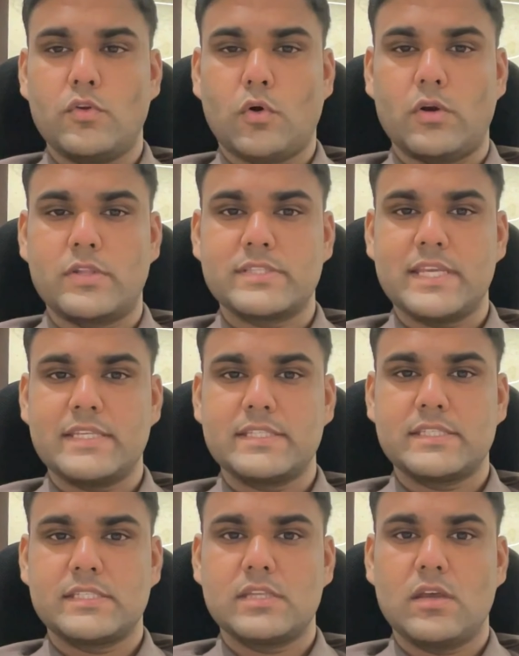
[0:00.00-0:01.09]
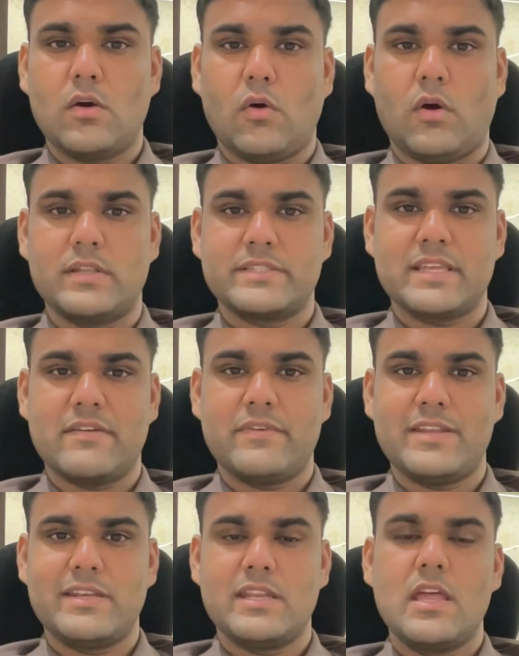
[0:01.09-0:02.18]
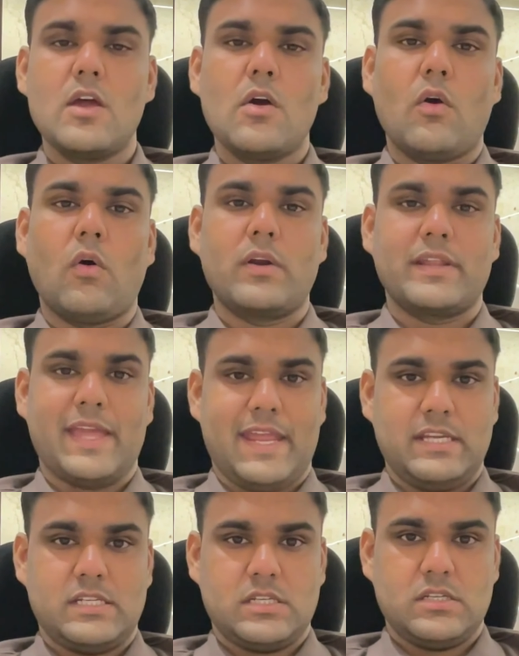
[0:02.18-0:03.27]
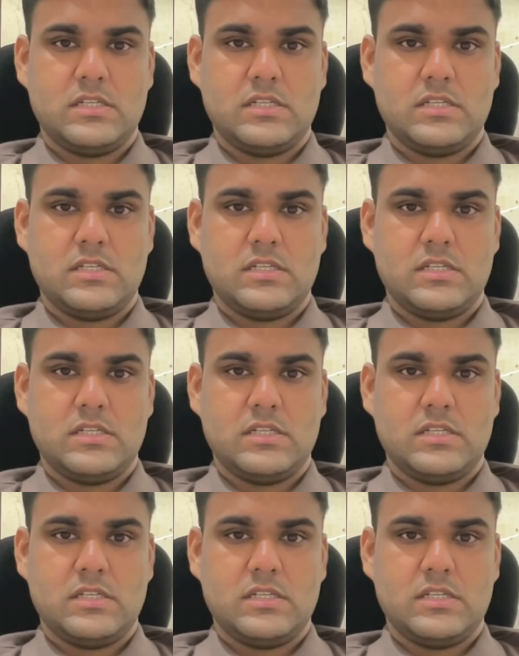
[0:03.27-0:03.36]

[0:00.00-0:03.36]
Order 6, Order 7, Order 8,